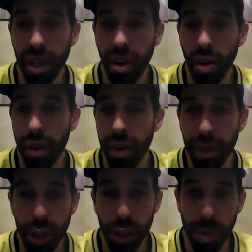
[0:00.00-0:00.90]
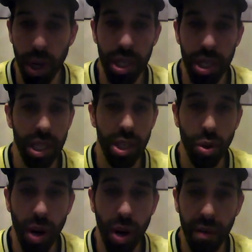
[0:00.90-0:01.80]
and they don't have enough experience, and they
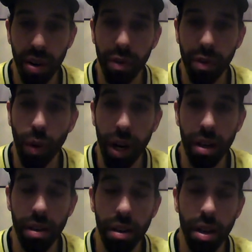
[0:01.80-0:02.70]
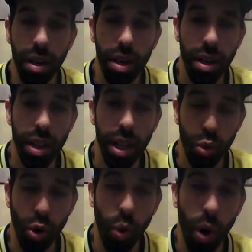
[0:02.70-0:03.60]
just don't have enough grit
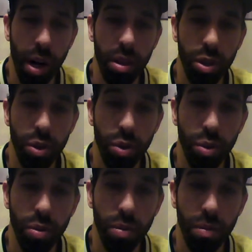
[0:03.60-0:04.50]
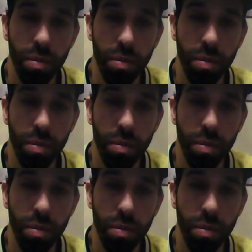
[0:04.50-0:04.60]
that's required to